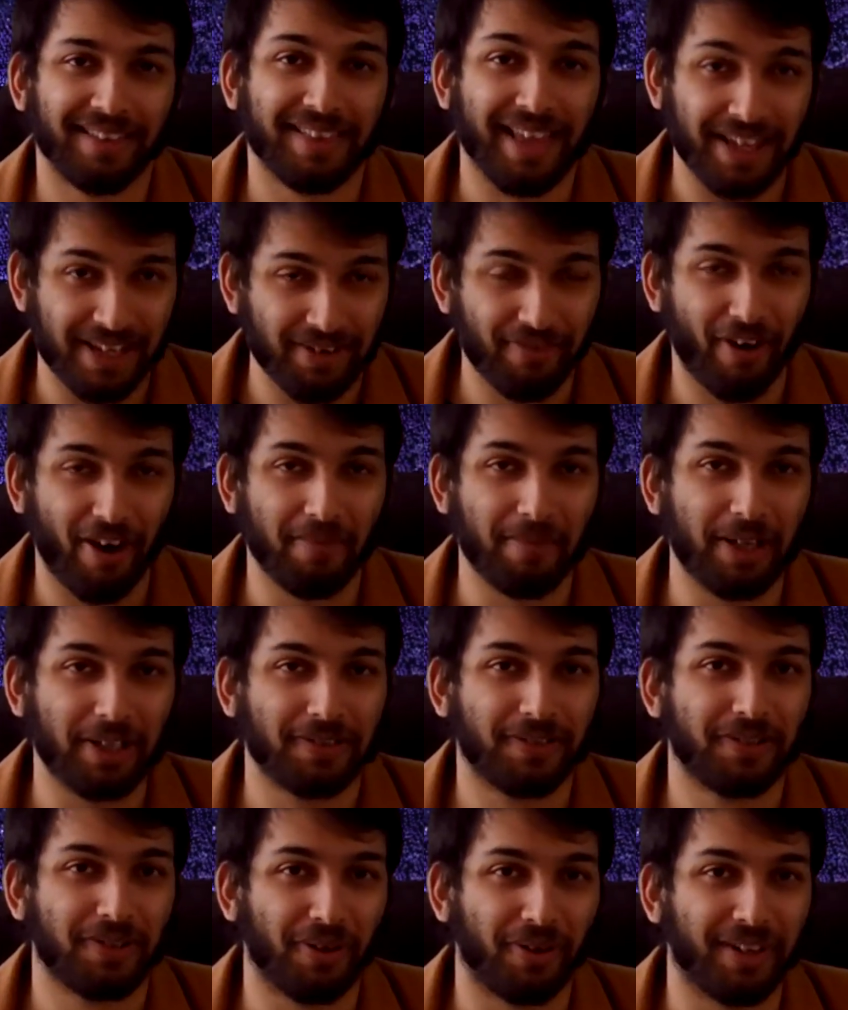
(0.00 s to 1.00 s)
Thank you very
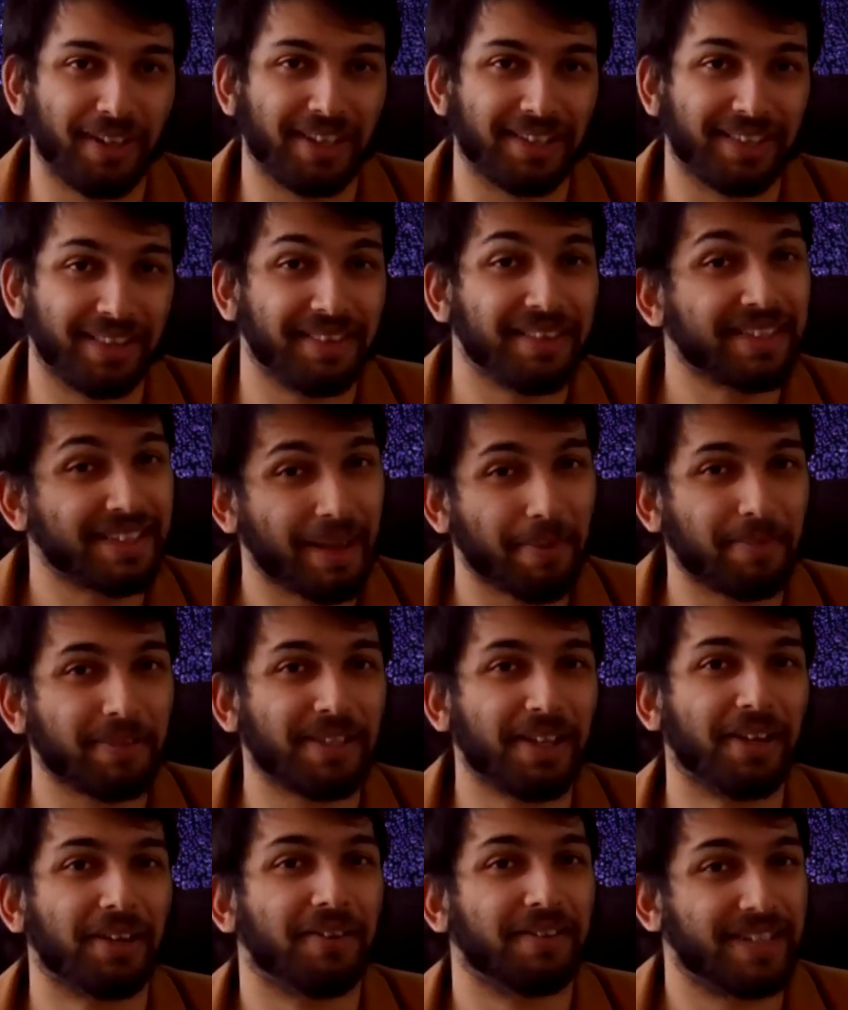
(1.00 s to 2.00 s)
much for joining us on this
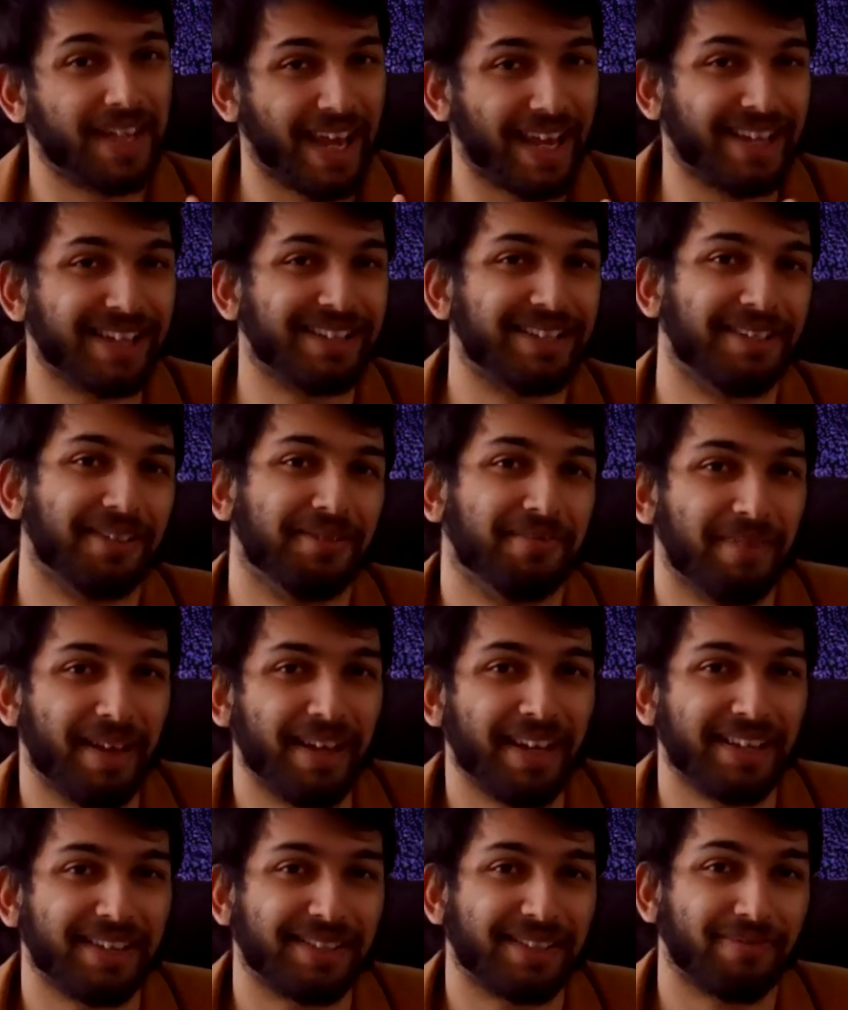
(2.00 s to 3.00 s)
episode of Tech in 2
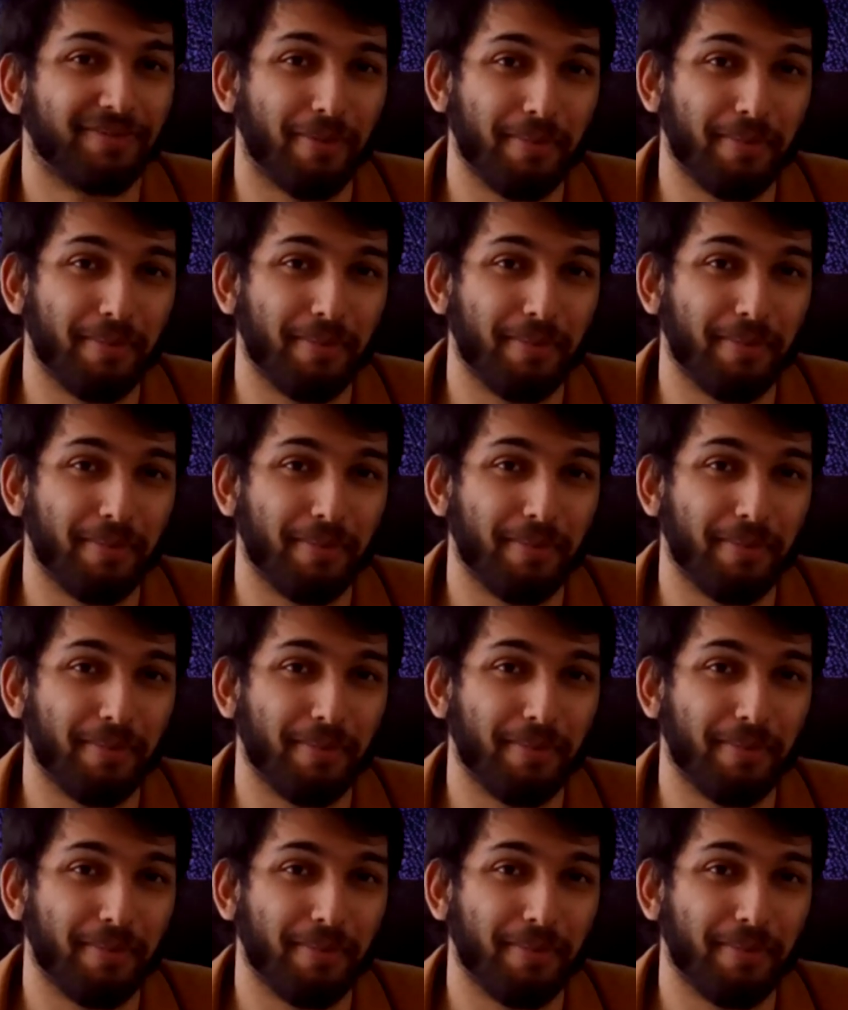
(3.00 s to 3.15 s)
Minutes.